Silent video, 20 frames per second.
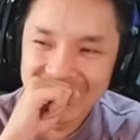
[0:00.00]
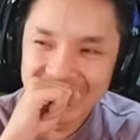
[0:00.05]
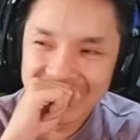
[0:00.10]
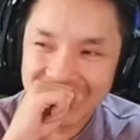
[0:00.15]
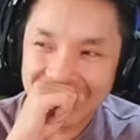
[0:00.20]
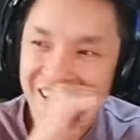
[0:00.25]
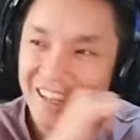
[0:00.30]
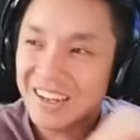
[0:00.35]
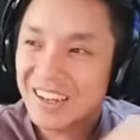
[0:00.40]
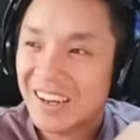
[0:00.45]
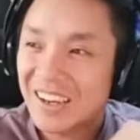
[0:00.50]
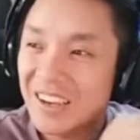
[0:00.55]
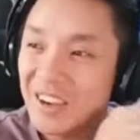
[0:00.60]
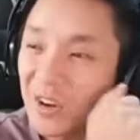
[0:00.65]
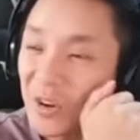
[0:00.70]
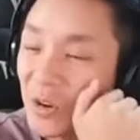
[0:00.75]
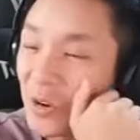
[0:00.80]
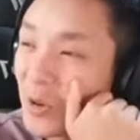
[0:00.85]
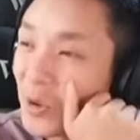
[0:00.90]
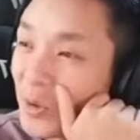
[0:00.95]
That
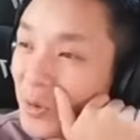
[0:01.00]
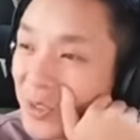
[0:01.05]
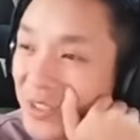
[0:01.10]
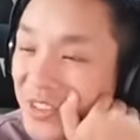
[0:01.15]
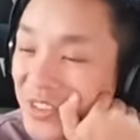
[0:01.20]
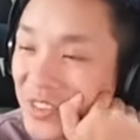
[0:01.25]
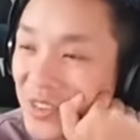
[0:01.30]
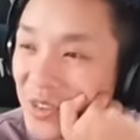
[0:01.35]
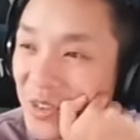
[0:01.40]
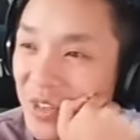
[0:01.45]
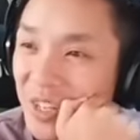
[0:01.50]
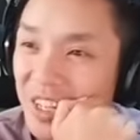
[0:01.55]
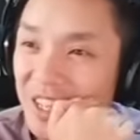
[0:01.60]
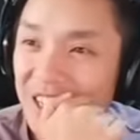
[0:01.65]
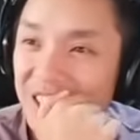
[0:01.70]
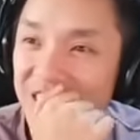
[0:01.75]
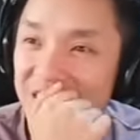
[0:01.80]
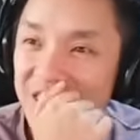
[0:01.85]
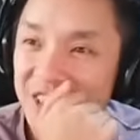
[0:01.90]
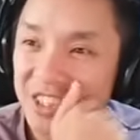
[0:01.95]
Iono was so
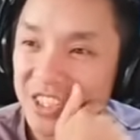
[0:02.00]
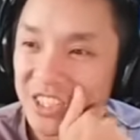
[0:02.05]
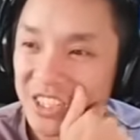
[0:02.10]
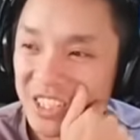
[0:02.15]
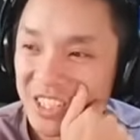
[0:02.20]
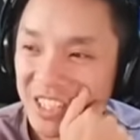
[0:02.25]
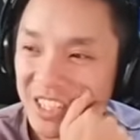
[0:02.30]
clutch.